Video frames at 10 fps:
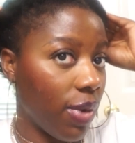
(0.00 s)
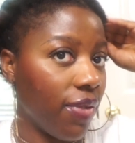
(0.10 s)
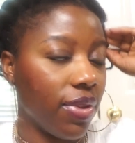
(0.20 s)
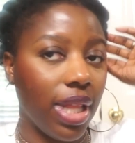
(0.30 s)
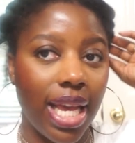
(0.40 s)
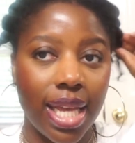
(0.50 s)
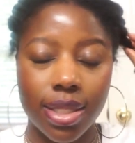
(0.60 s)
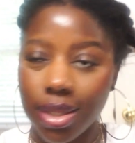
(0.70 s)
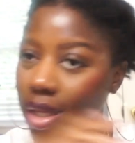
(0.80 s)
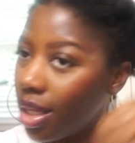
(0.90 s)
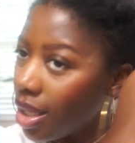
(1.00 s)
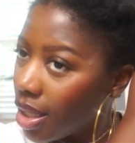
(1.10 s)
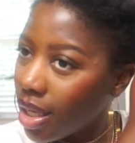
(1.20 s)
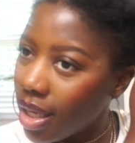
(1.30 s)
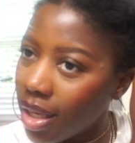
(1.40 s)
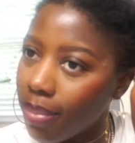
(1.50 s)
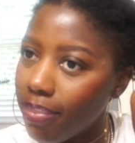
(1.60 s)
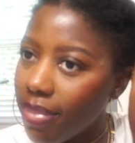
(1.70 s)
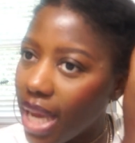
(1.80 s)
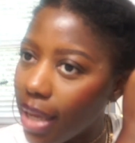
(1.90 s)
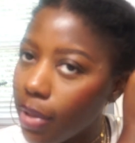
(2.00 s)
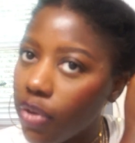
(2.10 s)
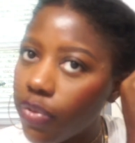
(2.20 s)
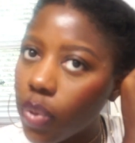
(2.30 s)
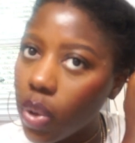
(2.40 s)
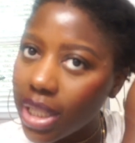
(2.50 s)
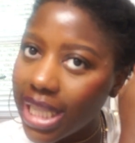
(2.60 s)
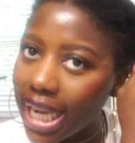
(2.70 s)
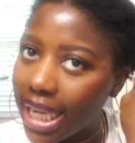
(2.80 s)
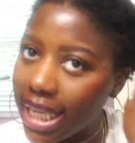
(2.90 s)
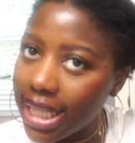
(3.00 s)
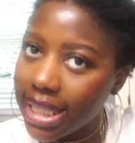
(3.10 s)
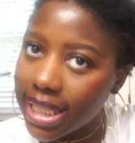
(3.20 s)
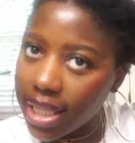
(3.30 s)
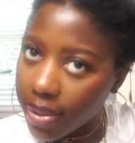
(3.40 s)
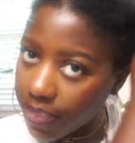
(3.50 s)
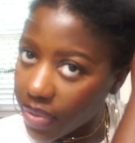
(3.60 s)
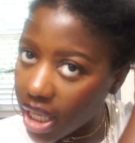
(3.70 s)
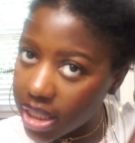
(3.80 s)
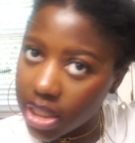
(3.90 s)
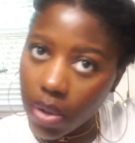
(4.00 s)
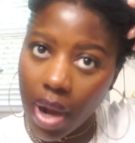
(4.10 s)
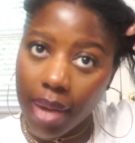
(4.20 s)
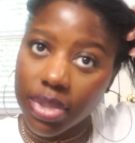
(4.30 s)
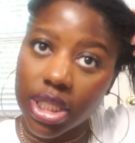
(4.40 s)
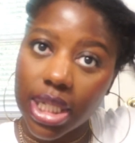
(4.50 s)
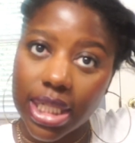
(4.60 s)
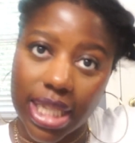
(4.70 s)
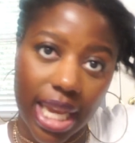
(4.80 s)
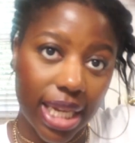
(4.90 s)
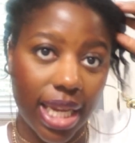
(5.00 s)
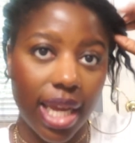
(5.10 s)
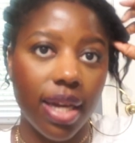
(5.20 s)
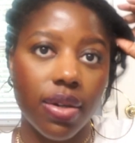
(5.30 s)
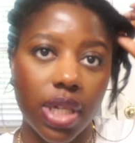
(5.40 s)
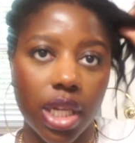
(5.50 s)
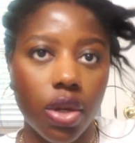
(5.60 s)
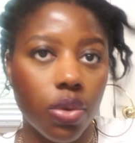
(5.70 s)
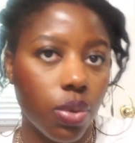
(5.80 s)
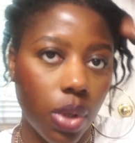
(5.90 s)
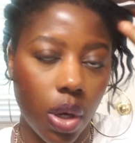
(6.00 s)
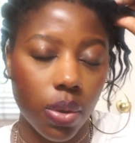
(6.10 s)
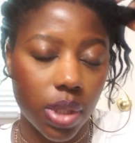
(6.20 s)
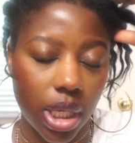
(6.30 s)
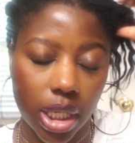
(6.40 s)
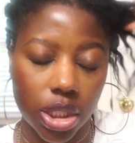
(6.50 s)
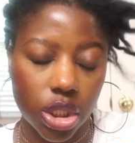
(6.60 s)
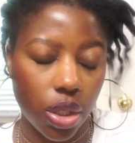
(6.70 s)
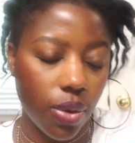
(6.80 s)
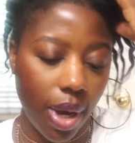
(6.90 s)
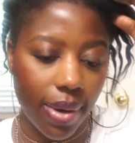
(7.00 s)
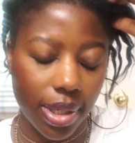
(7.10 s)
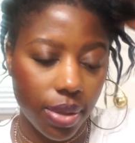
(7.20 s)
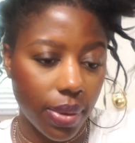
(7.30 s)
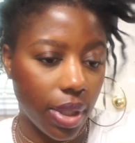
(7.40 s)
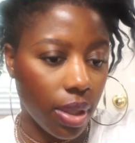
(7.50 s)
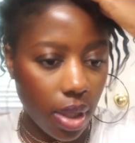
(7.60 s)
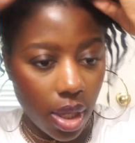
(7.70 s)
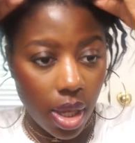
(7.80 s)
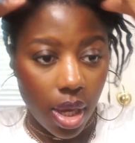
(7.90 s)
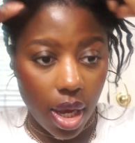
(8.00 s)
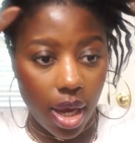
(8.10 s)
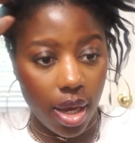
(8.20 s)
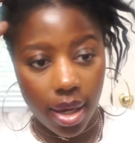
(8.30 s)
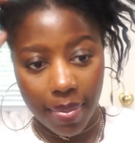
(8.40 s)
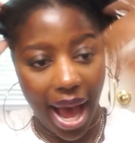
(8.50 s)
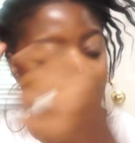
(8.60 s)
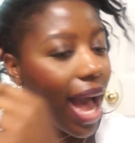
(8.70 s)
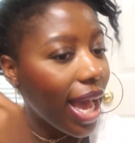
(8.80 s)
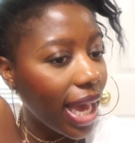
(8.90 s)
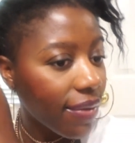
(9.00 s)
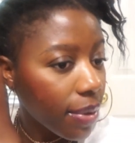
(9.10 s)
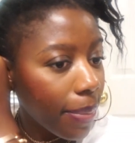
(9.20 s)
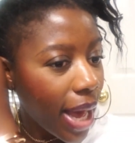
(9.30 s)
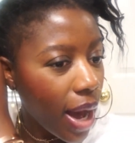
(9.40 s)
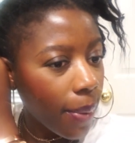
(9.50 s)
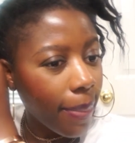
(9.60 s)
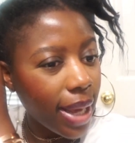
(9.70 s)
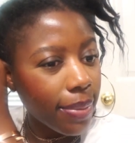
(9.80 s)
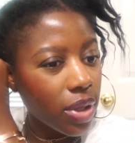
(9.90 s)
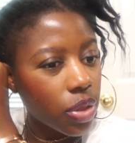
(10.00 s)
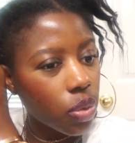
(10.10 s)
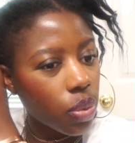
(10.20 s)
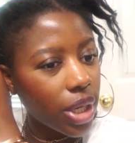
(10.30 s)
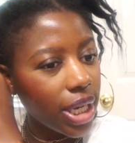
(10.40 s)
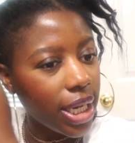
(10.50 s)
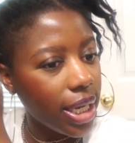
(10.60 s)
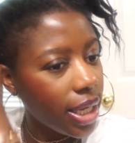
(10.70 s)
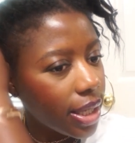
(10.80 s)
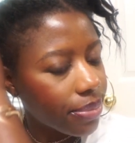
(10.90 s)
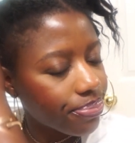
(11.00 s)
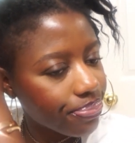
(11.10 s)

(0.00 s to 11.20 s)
way for the last maybe 4 days. And so I'm just gonna take it down and go through the whole thing and show you how I do it. I have about maybe a